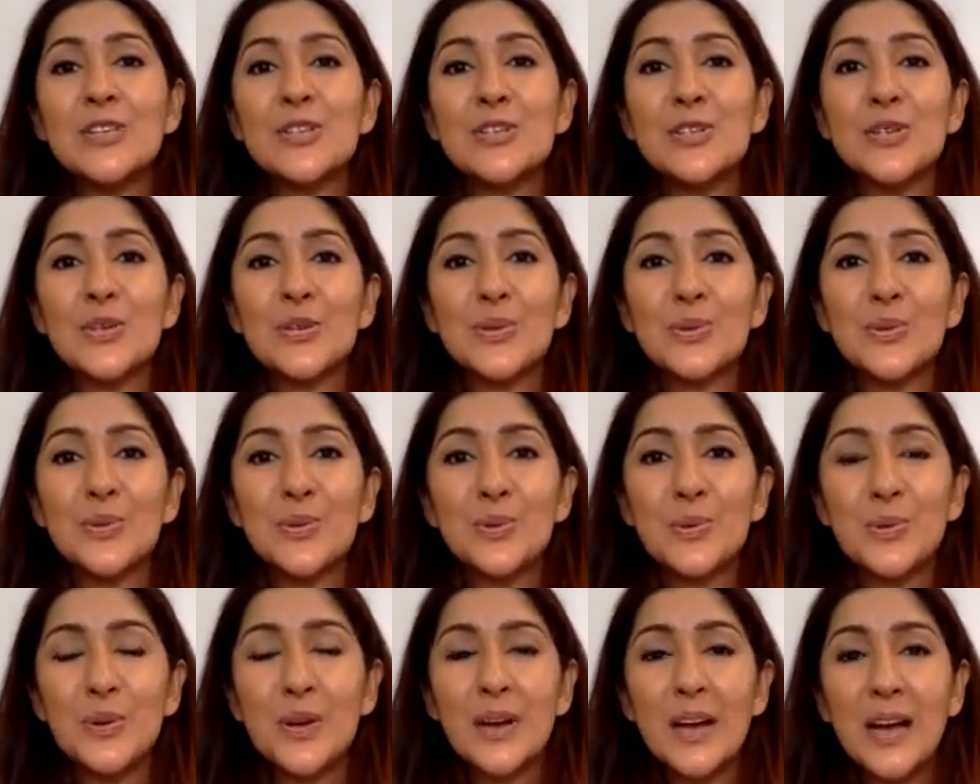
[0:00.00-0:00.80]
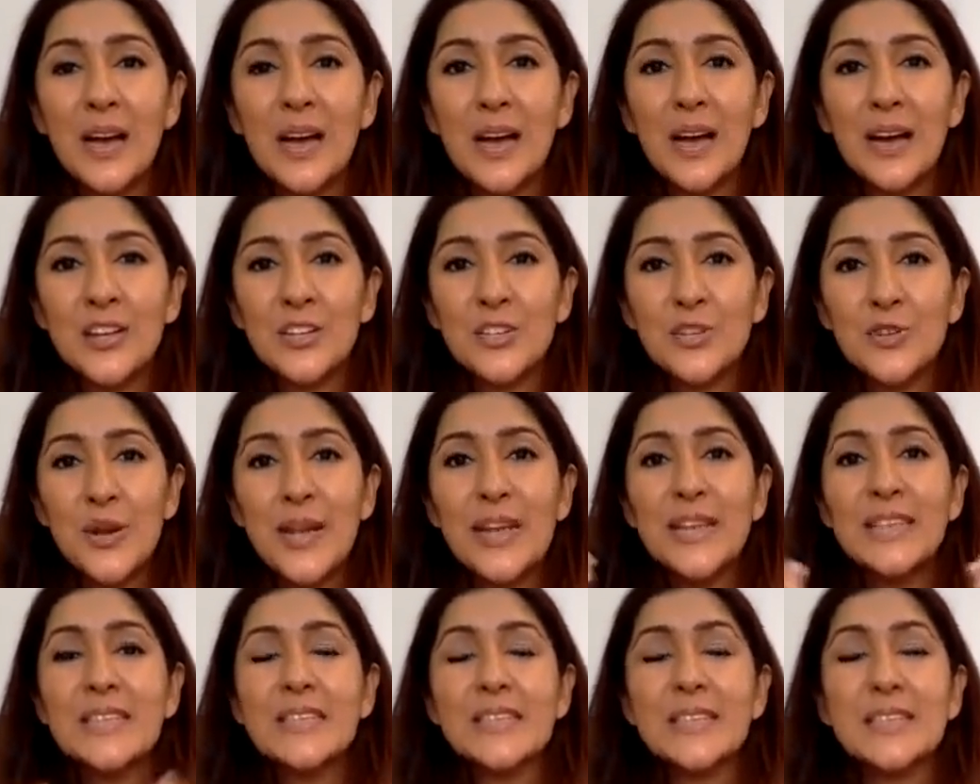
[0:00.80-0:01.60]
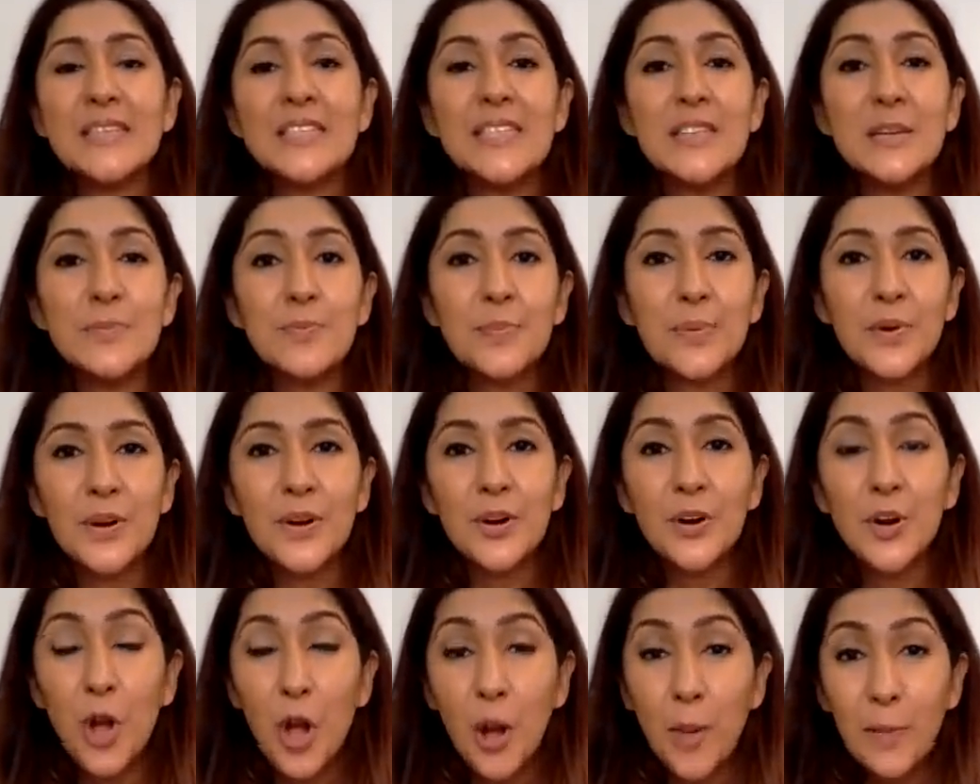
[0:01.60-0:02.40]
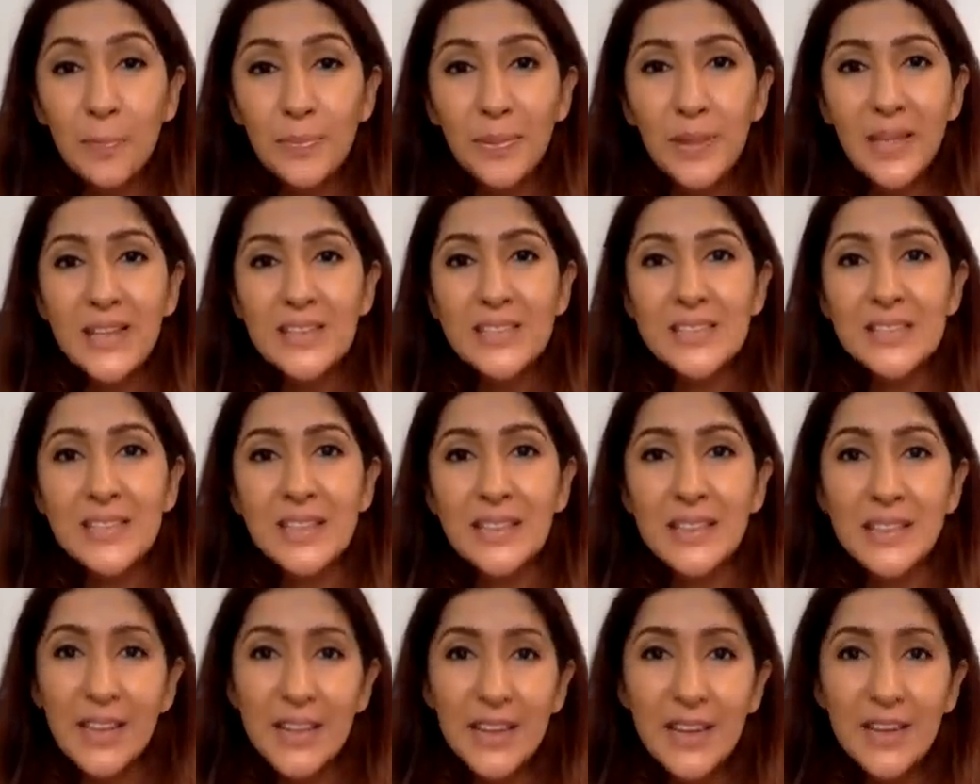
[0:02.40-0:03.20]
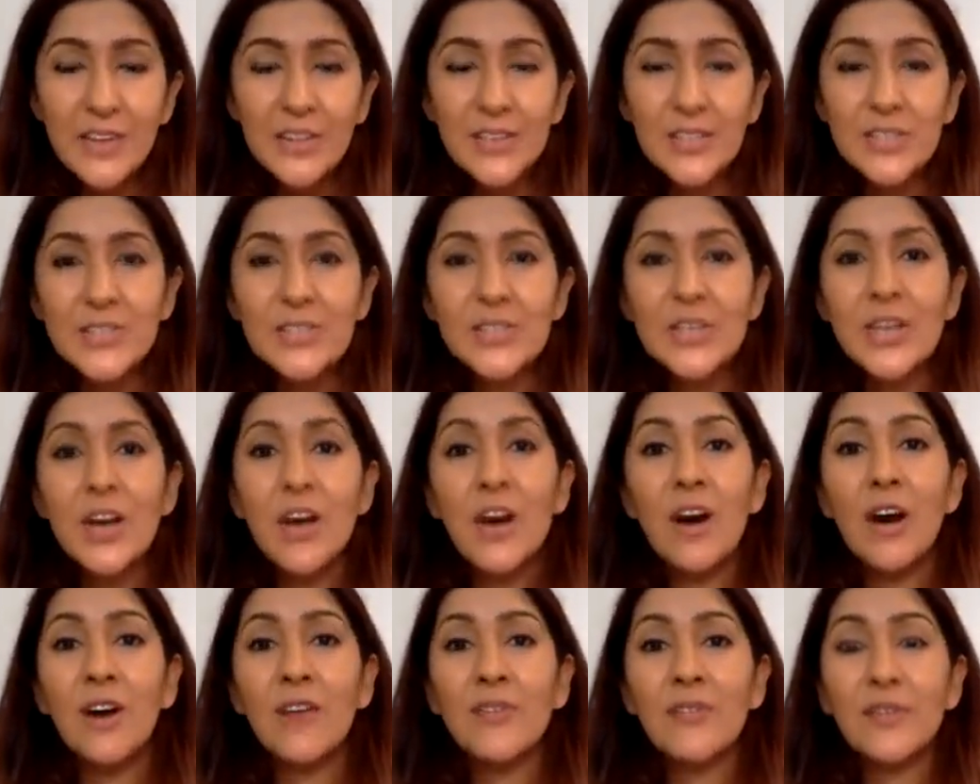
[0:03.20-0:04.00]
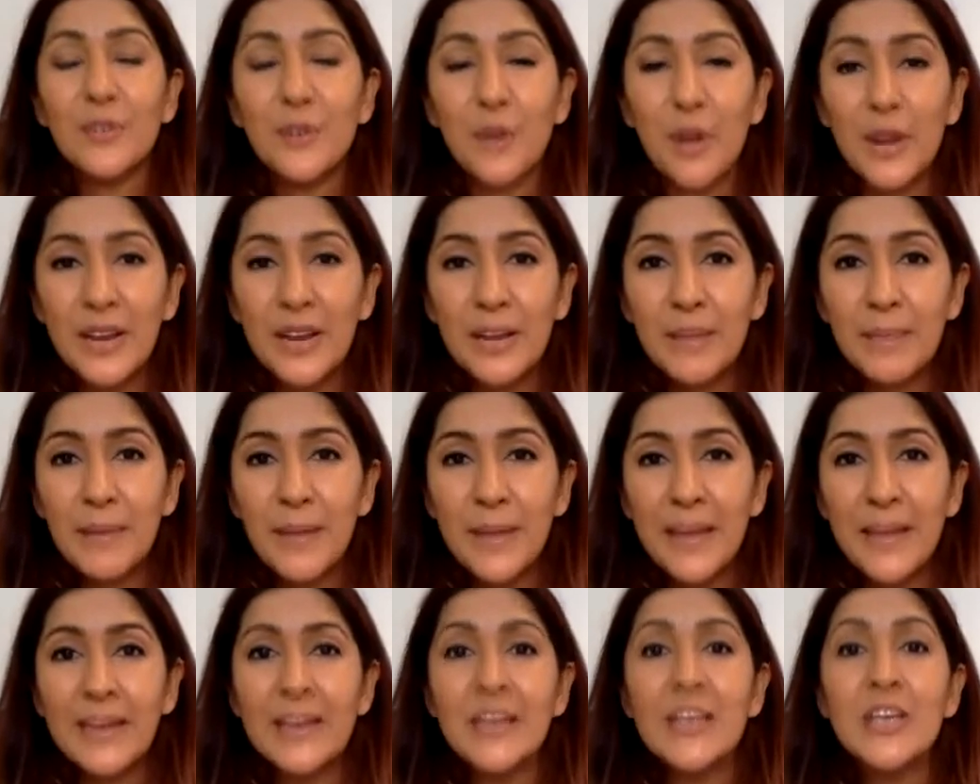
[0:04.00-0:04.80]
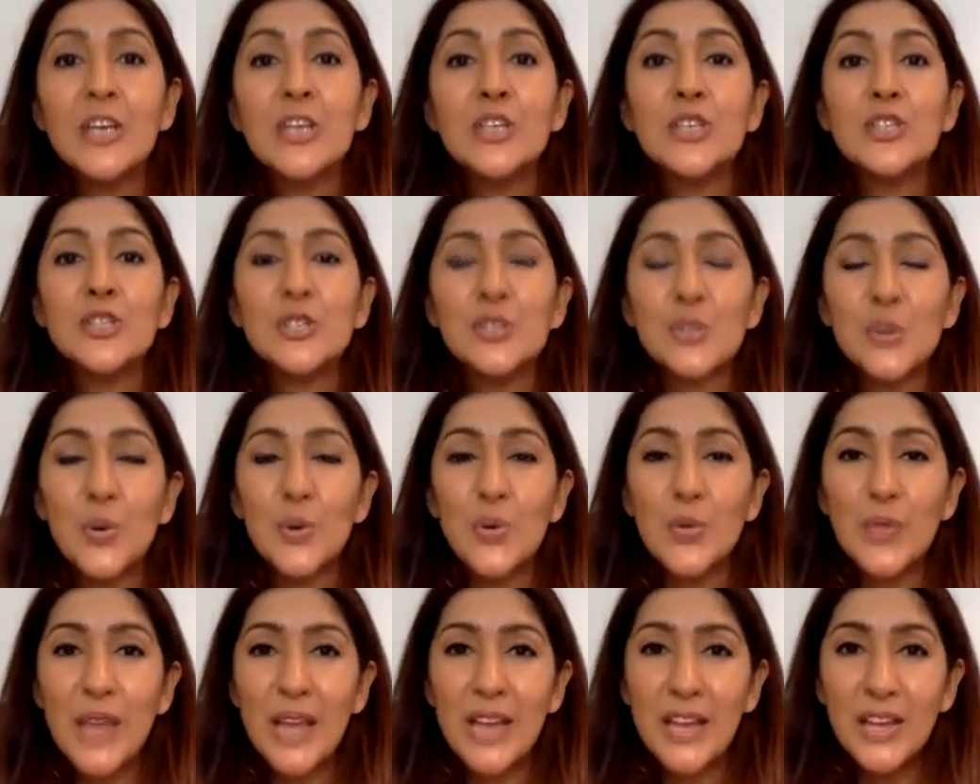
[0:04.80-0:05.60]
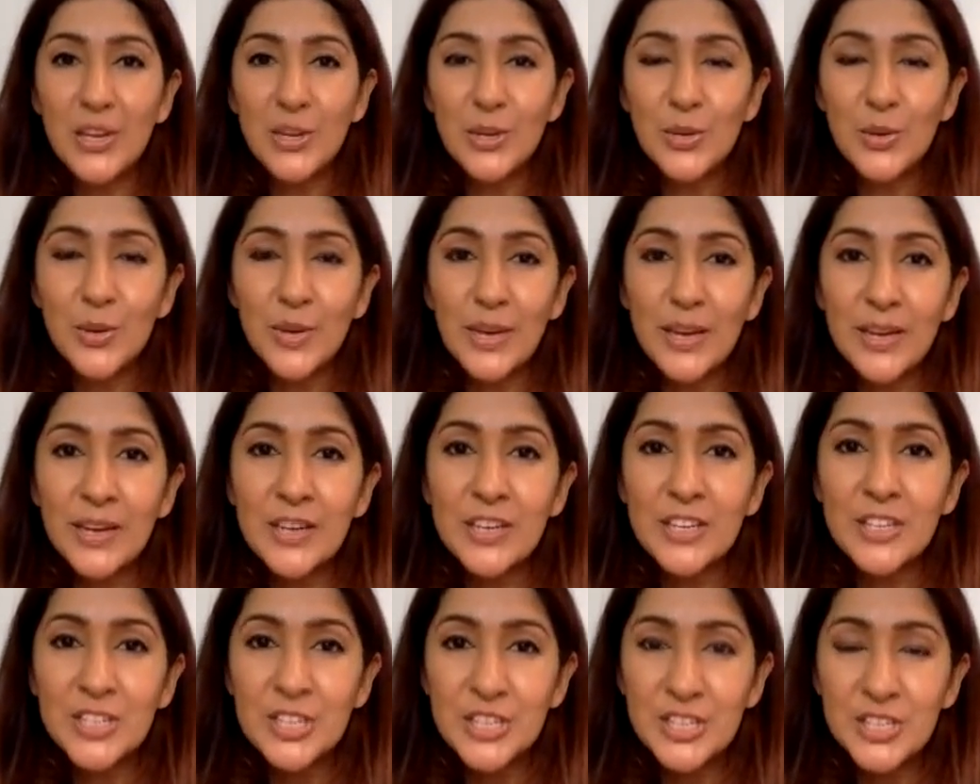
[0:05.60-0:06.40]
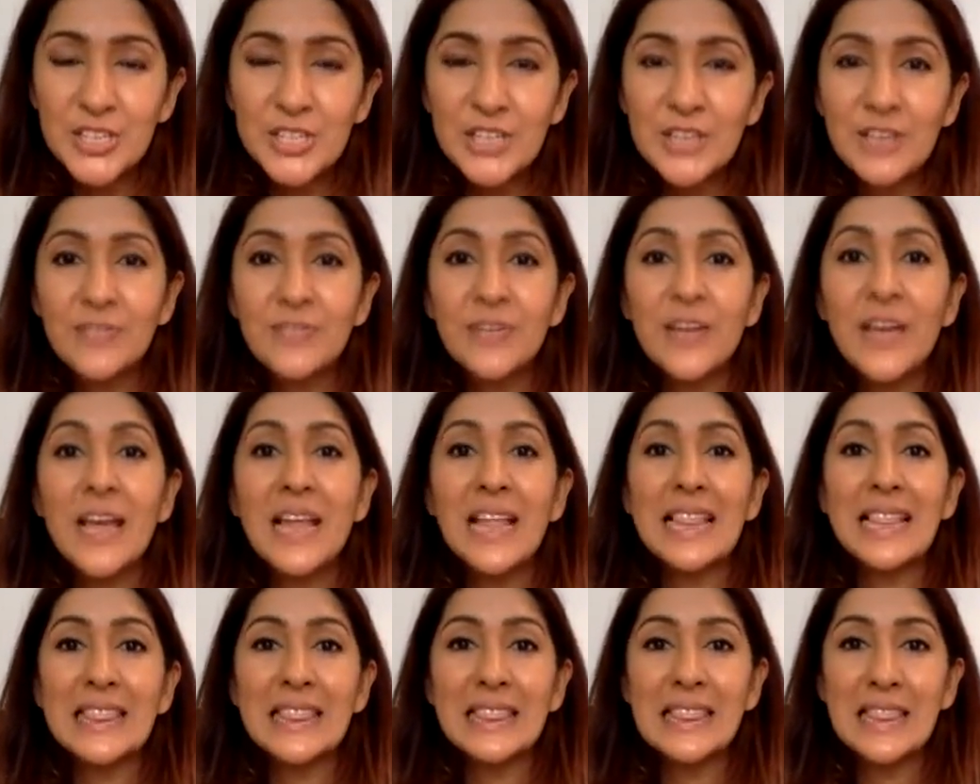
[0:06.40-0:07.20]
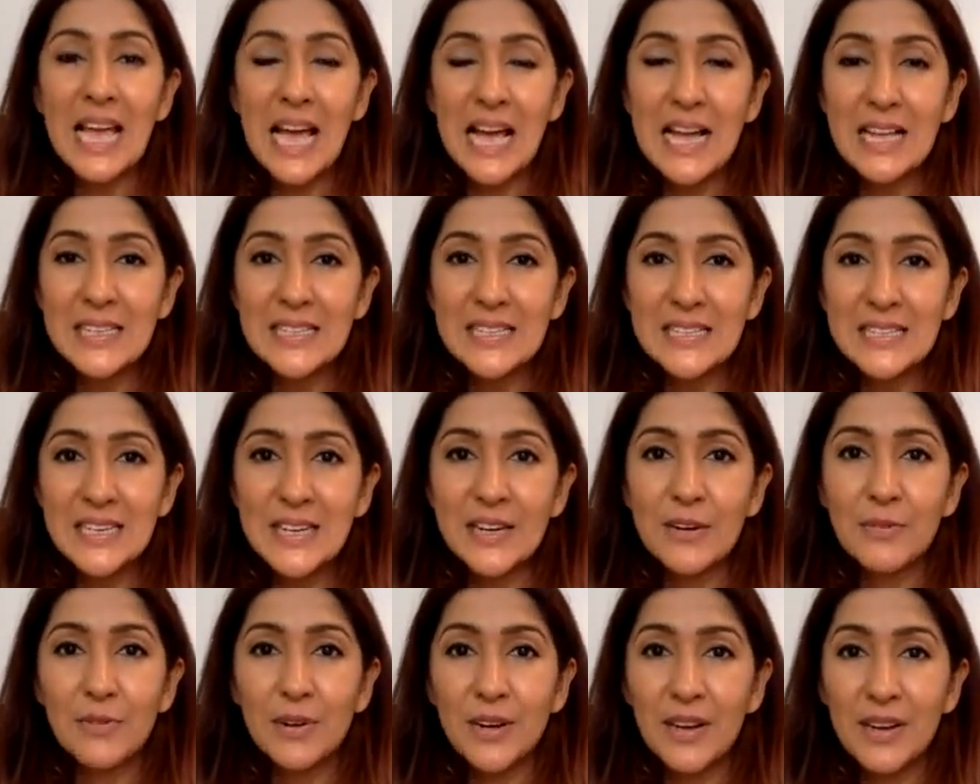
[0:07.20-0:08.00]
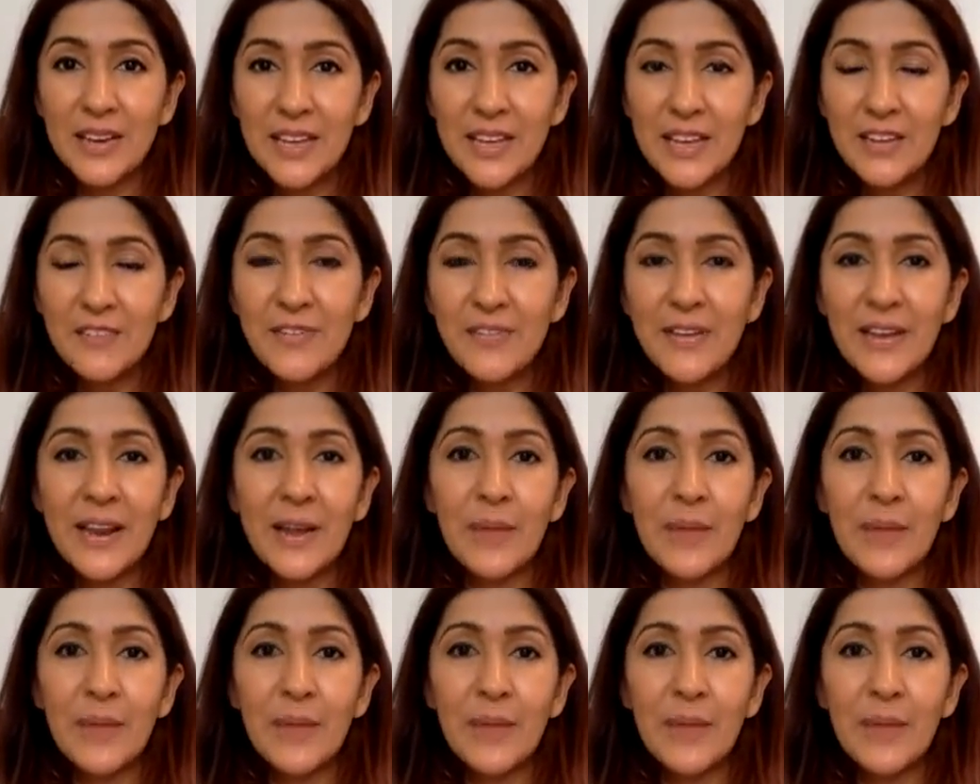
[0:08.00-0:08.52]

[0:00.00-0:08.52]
to address the deeper complex layers of chronic pain so that you can achieve lasting relief.